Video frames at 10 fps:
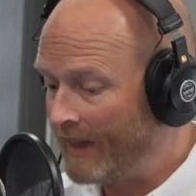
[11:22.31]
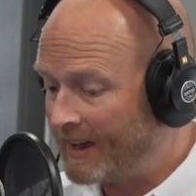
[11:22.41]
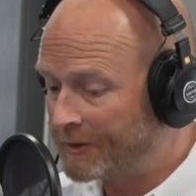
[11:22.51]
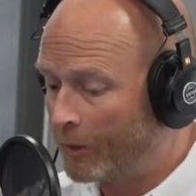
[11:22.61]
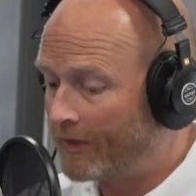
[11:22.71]

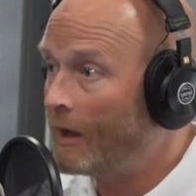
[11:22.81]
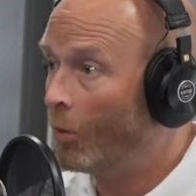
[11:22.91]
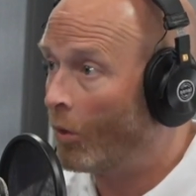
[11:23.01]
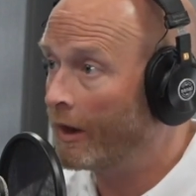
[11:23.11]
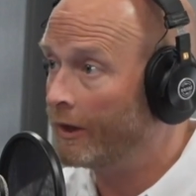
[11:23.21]
That's what they
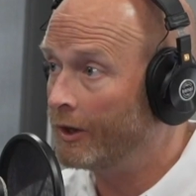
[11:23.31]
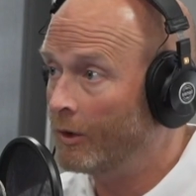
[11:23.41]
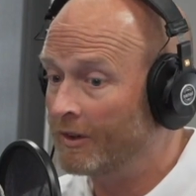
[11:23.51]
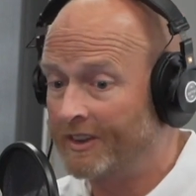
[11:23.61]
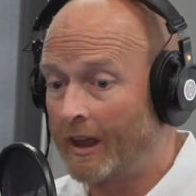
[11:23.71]
want to
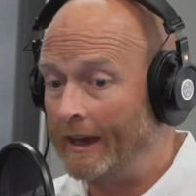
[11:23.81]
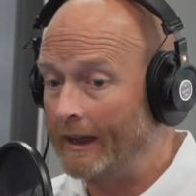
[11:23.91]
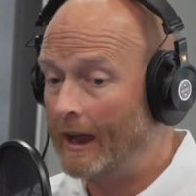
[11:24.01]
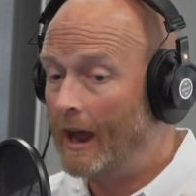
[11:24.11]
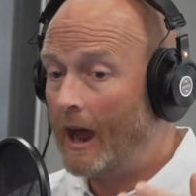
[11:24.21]
do. It's like